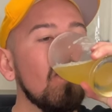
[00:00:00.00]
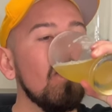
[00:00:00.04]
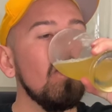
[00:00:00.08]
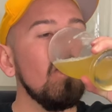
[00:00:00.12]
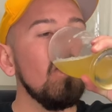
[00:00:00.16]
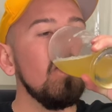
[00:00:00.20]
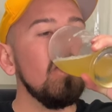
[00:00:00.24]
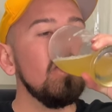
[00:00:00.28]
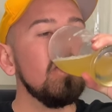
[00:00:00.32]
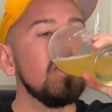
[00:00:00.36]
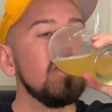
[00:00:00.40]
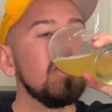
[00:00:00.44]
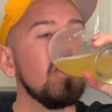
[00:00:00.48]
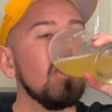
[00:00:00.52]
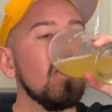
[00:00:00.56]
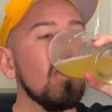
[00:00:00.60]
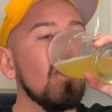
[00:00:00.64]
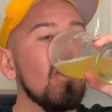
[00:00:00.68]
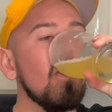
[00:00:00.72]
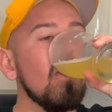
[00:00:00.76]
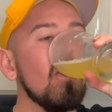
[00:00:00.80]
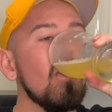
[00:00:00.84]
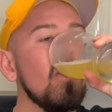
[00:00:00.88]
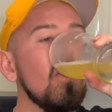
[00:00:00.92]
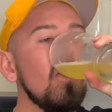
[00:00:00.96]

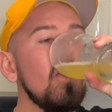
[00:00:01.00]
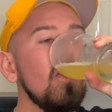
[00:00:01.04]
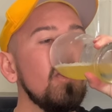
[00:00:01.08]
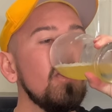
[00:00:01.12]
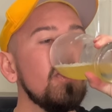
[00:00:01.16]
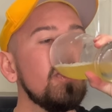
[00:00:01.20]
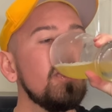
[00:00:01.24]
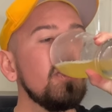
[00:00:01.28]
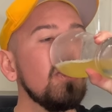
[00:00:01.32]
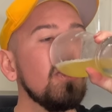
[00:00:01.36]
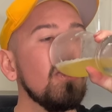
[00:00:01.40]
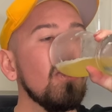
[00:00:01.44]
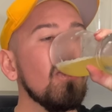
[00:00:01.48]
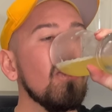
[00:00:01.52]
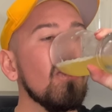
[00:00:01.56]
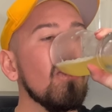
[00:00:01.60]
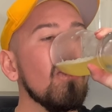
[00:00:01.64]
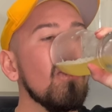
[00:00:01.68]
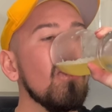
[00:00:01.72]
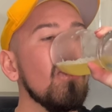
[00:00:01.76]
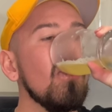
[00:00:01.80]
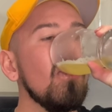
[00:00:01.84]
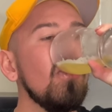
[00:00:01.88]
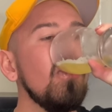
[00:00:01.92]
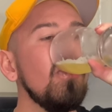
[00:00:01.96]

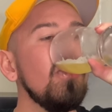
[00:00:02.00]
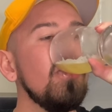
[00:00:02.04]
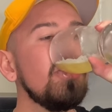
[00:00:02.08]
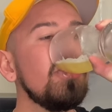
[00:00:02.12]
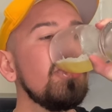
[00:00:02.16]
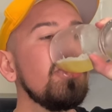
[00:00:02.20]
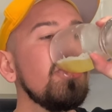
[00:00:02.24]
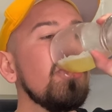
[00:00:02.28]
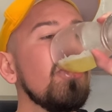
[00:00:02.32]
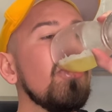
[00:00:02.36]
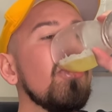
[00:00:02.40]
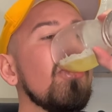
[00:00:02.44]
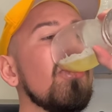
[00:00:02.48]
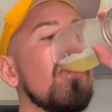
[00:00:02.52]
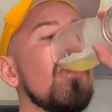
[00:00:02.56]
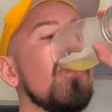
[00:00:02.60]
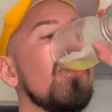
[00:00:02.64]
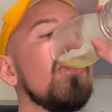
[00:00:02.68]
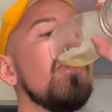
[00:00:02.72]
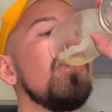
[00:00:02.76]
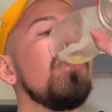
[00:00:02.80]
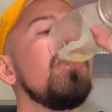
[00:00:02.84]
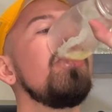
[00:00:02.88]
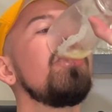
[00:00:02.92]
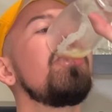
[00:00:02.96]

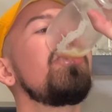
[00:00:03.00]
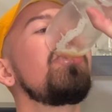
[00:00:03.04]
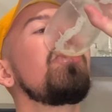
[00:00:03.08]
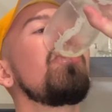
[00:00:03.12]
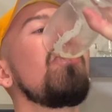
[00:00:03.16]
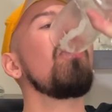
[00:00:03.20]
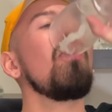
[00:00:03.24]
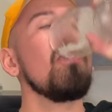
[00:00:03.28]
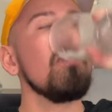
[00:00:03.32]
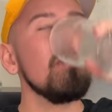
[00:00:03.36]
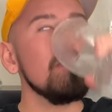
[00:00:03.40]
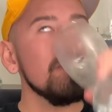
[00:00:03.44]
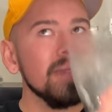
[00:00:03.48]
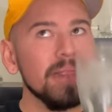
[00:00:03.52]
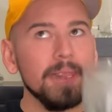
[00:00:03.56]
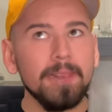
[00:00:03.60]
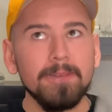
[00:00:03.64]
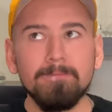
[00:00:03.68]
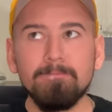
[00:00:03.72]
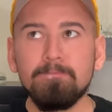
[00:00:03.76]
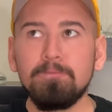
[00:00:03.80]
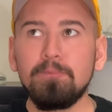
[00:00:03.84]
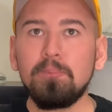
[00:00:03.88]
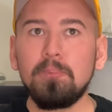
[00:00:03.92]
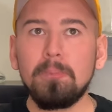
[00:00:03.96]

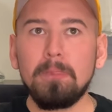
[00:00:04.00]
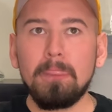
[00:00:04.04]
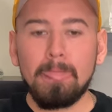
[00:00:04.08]
(silence)